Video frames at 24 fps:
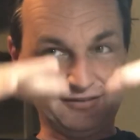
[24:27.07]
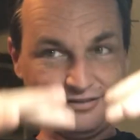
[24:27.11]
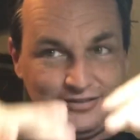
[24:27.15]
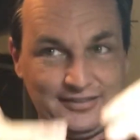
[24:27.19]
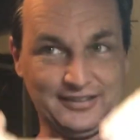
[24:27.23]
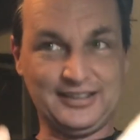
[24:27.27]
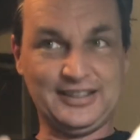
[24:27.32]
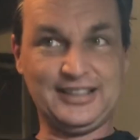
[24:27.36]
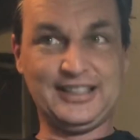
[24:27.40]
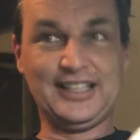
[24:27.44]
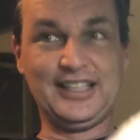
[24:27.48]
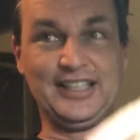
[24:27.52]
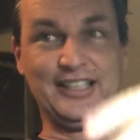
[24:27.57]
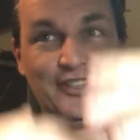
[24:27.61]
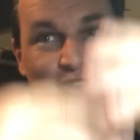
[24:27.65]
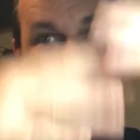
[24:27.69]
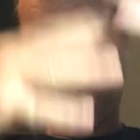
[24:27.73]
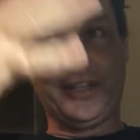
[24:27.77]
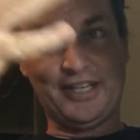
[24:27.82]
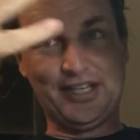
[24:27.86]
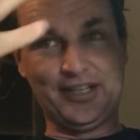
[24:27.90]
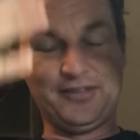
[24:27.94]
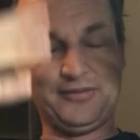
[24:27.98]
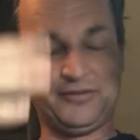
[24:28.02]
getting all
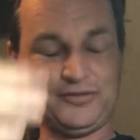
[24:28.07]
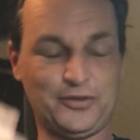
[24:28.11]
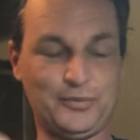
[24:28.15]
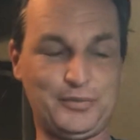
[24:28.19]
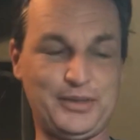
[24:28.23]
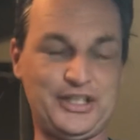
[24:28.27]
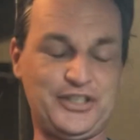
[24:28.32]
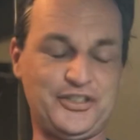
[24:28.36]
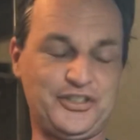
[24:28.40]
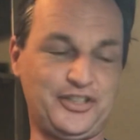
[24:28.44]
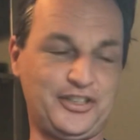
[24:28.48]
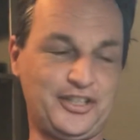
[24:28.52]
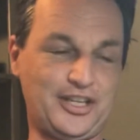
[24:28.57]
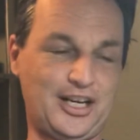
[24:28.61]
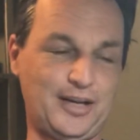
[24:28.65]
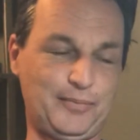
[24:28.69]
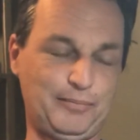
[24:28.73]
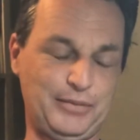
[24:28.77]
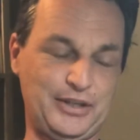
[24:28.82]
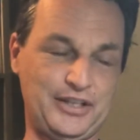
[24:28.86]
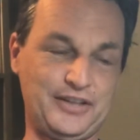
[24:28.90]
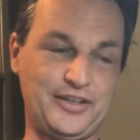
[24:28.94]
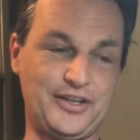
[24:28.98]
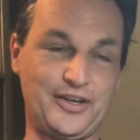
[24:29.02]
that information up
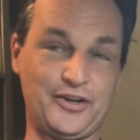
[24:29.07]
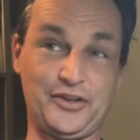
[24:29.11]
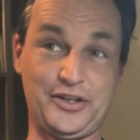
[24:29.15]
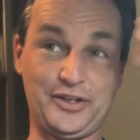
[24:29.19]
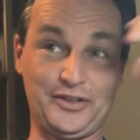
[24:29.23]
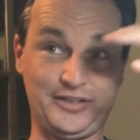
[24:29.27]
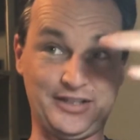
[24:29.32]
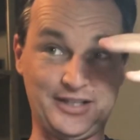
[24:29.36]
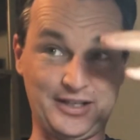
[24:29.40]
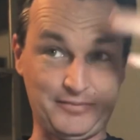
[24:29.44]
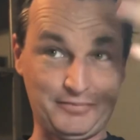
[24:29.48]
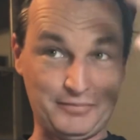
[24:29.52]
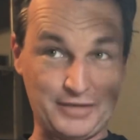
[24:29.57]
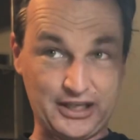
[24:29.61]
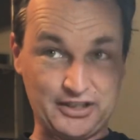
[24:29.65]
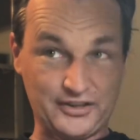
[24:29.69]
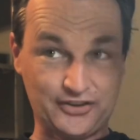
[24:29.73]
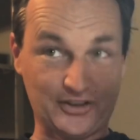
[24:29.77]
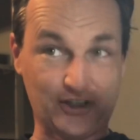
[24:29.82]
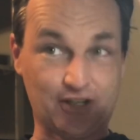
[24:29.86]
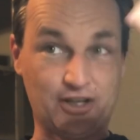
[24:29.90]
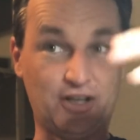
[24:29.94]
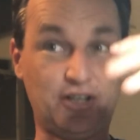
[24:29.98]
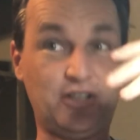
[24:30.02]
in there that then makes
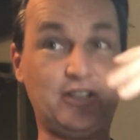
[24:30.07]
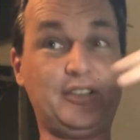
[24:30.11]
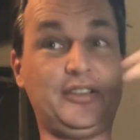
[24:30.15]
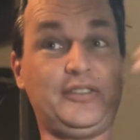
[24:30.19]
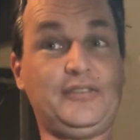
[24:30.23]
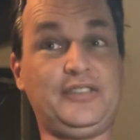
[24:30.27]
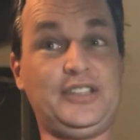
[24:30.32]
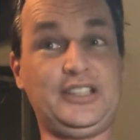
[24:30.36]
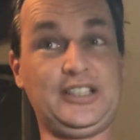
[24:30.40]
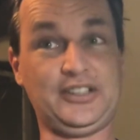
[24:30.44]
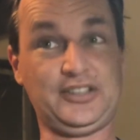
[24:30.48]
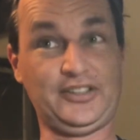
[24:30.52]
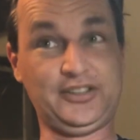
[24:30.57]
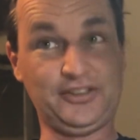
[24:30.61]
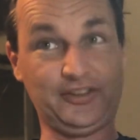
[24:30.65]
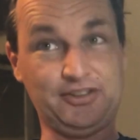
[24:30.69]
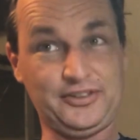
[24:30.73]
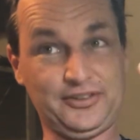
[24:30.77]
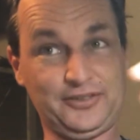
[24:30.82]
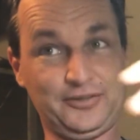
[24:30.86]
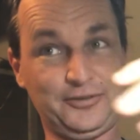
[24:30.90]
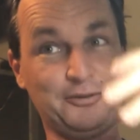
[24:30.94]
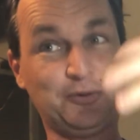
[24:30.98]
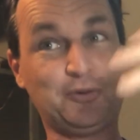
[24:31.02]
all of this
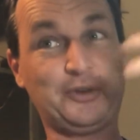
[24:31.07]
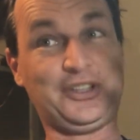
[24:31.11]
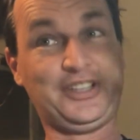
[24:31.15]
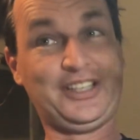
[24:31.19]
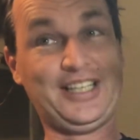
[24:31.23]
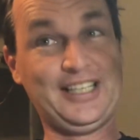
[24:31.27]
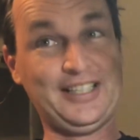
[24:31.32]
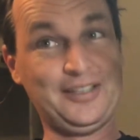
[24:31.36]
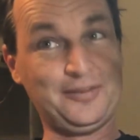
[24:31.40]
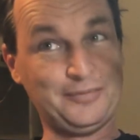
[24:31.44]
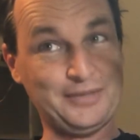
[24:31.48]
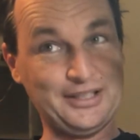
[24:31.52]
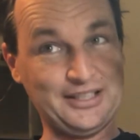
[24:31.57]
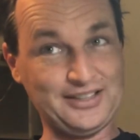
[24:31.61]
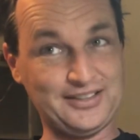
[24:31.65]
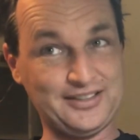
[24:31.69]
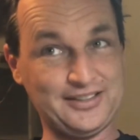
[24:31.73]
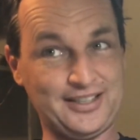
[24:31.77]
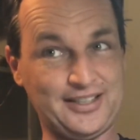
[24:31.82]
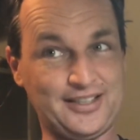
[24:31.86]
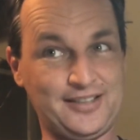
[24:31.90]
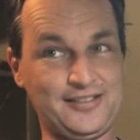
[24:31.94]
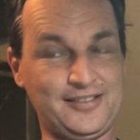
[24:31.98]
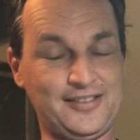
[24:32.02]
relate and make
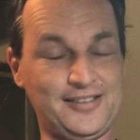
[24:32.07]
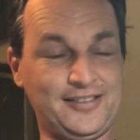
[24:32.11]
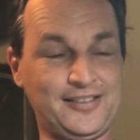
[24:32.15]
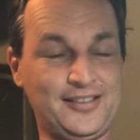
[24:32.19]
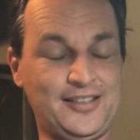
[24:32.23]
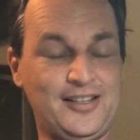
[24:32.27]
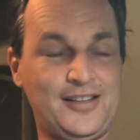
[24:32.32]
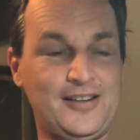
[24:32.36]
sense.